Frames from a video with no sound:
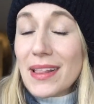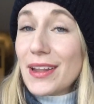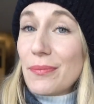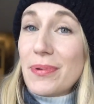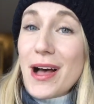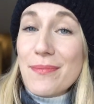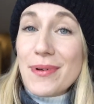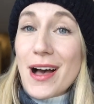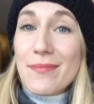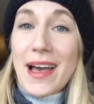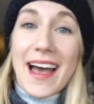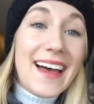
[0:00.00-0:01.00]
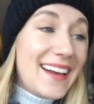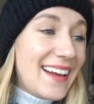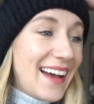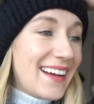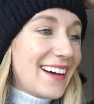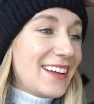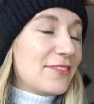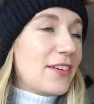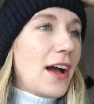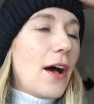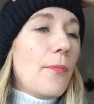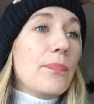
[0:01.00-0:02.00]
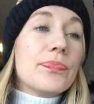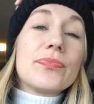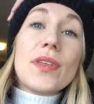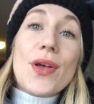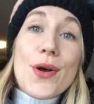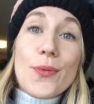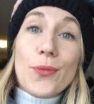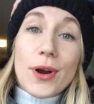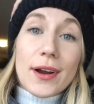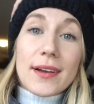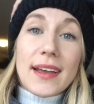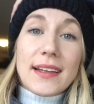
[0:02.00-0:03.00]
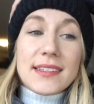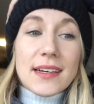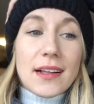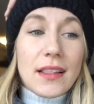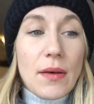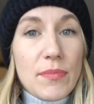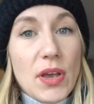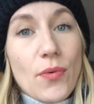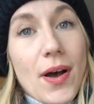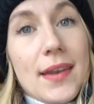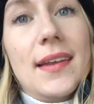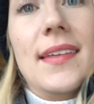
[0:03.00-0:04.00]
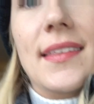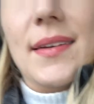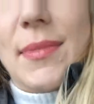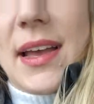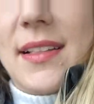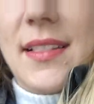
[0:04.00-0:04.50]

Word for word: my little pom-pom hat. I got it from work. It's a Columbia one, and then my